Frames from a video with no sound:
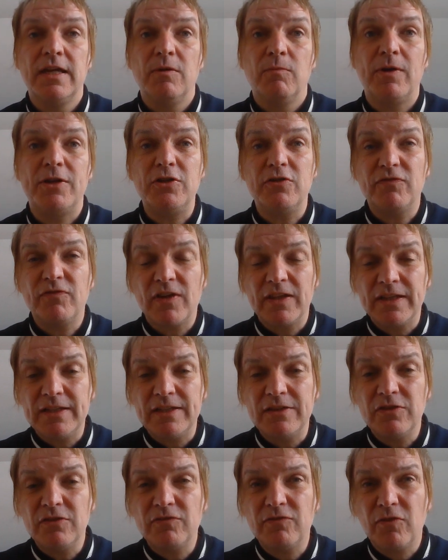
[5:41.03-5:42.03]
When you're filling
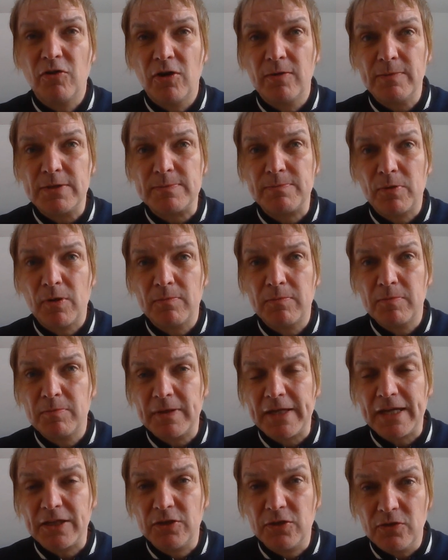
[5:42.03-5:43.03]
in the form, it's
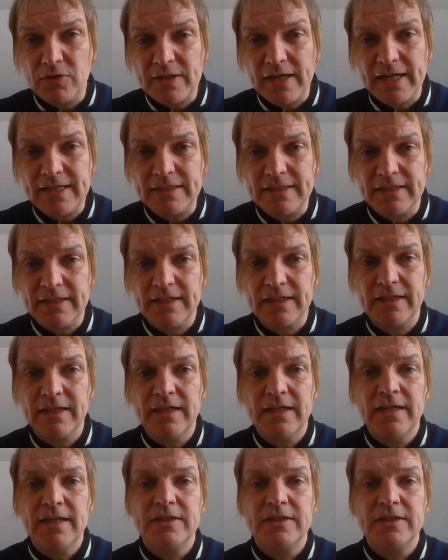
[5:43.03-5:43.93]
probably a good idea